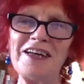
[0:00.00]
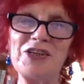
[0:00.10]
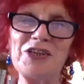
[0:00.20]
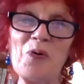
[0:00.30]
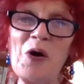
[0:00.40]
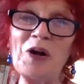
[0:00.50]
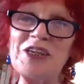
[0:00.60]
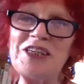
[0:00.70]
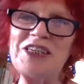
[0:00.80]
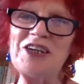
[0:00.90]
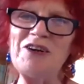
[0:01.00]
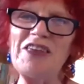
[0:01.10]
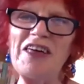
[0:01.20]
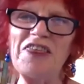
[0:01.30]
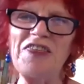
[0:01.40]
to want to do
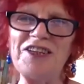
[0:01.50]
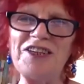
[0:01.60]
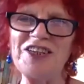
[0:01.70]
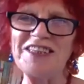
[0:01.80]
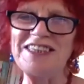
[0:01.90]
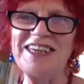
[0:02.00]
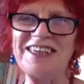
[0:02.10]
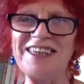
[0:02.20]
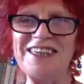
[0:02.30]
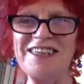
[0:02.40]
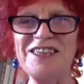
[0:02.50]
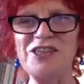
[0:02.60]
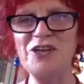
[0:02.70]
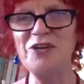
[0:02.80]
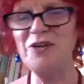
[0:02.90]
the things you didn't
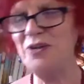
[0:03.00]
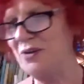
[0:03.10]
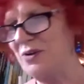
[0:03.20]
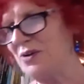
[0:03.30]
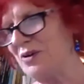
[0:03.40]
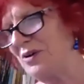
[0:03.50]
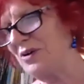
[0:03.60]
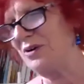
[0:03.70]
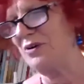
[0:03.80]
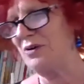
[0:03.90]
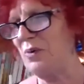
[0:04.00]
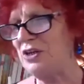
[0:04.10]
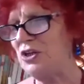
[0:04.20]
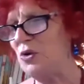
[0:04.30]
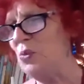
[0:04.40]
do when
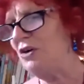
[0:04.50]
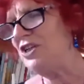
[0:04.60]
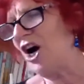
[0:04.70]
you were